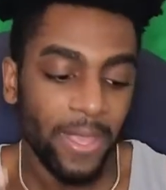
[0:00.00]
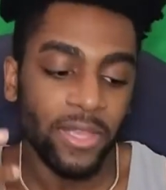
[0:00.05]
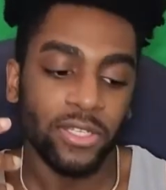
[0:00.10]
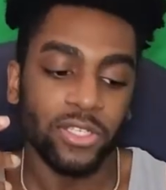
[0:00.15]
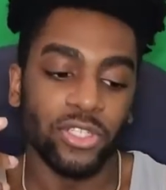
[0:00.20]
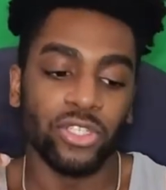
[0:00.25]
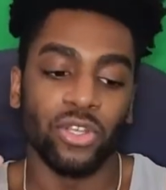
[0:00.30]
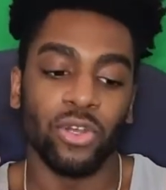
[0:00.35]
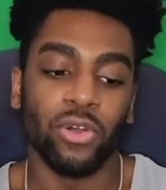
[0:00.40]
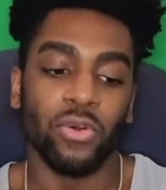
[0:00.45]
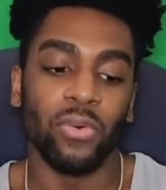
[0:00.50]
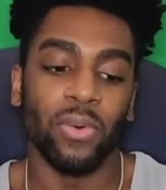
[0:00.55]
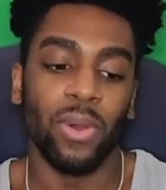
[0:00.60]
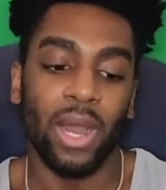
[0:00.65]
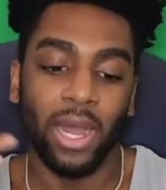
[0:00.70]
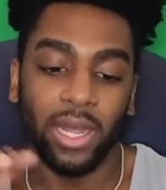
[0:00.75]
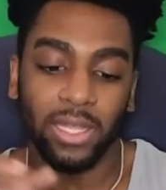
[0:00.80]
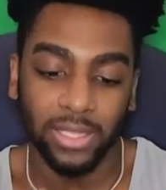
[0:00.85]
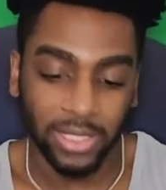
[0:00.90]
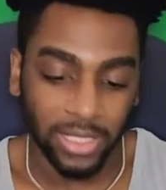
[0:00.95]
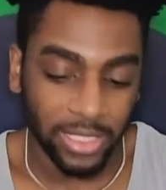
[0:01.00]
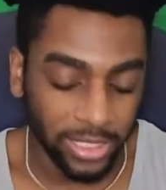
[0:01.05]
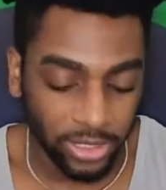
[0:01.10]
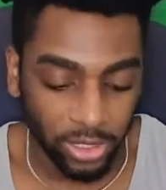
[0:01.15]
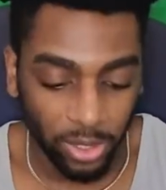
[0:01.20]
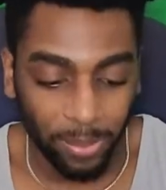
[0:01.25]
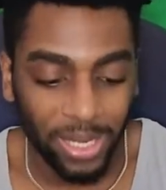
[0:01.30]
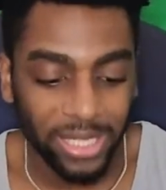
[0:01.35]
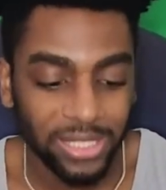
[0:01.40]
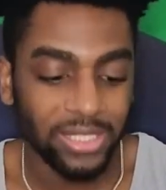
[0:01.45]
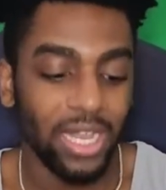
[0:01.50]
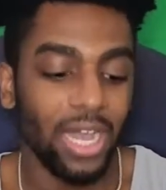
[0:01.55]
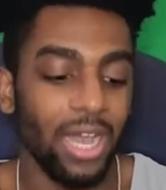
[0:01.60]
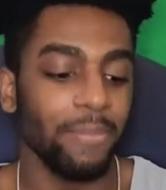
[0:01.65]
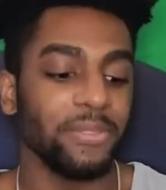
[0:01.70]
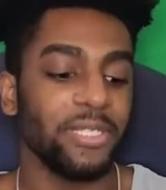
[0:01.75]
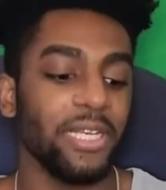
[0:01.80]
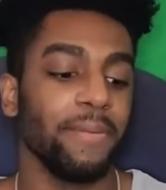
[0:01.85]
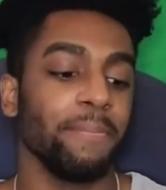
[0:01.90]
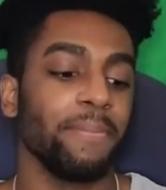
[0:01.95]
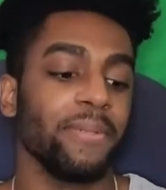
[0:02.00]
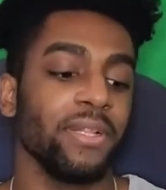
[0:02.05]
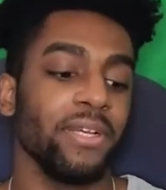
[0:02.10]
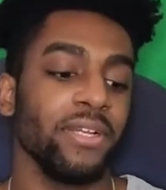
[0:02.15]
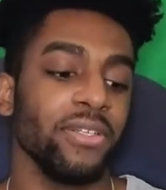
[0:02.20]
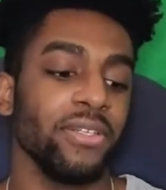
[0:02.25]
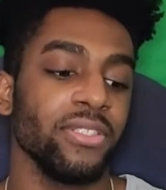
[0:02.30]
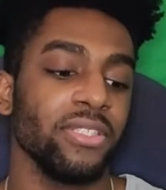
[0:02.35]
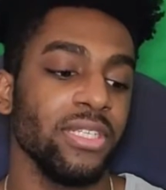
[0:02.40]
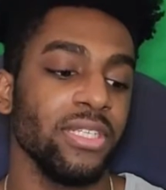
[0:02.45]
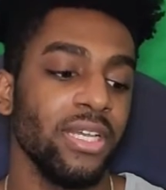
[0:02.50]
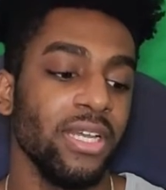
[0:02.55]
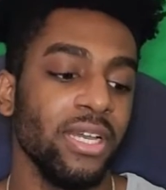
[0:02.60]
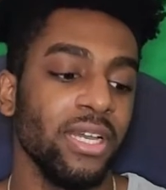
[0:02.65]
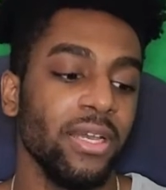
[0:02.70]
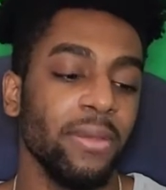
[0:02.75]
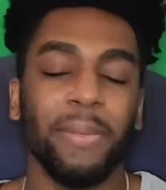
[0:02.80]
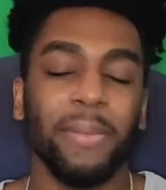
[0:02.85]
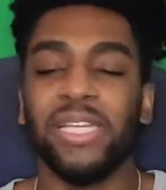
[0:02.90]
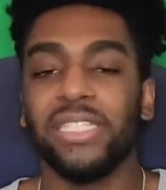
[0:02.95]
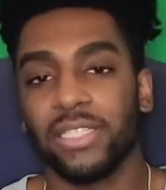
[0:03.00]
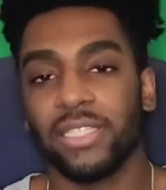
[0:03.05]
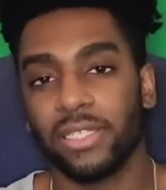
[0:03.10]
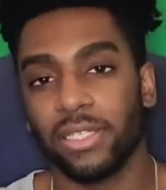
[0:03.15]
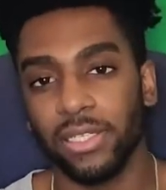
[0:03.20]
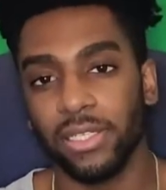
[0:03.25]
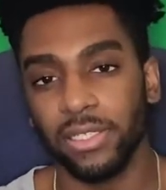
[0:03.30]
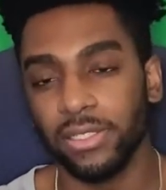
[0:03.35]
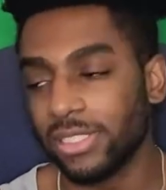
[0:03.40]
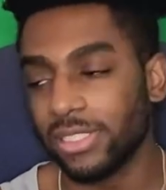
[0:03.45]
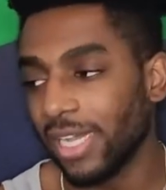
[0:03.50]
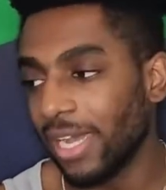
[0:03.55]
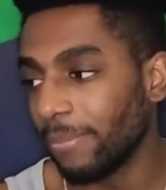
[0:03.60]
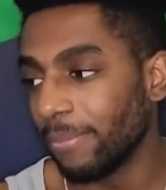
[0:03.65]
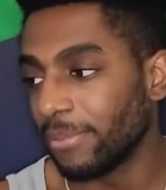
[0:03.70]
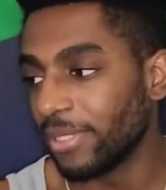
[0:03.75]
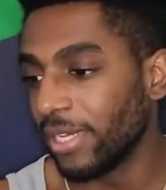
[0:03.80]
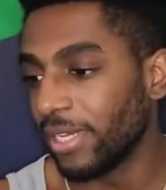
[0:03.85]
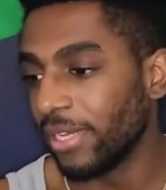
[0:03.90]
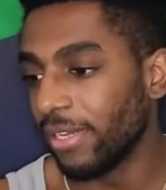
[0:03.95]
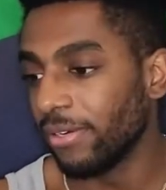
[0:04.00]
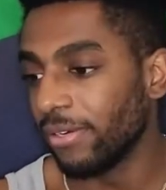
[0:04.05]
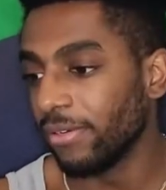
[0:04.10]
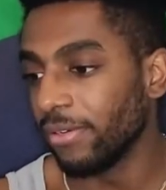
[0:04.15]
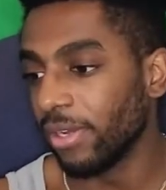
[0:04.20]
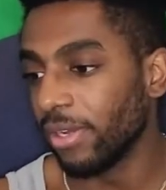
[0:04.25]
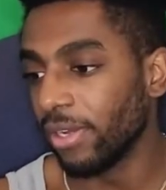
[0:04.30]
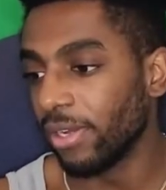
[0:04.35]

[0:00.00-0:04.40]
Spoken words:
So these are my top 10 players, basically top 10,